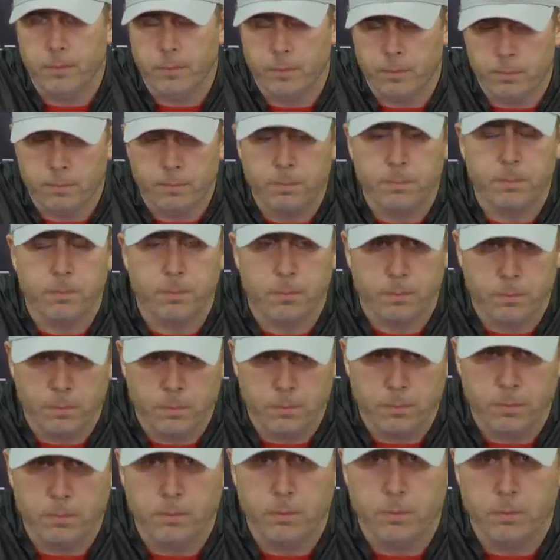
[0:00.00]
asking,
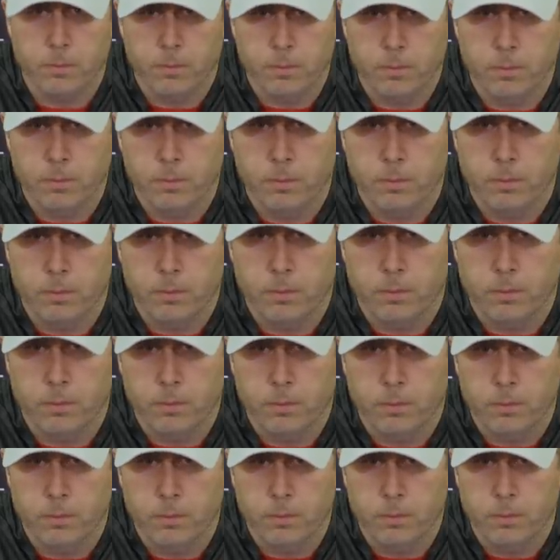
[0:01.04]
is that an offensive
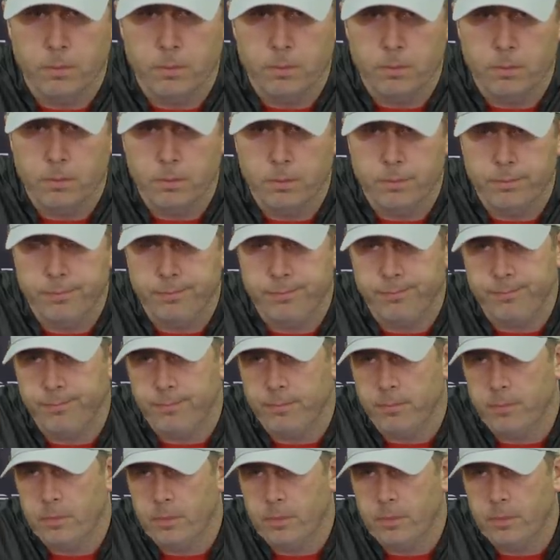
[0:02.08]
line thing, or is it?